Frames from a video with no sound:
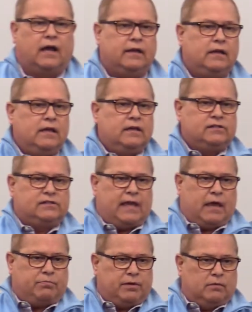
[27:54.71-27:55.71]
not
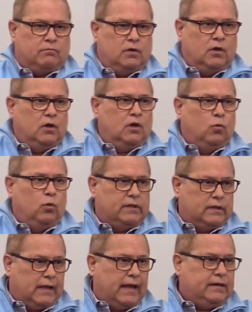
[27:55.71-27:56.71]
zap him with
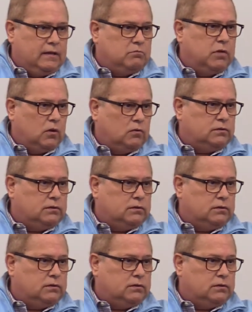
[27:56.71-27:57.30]
a lightning bolt.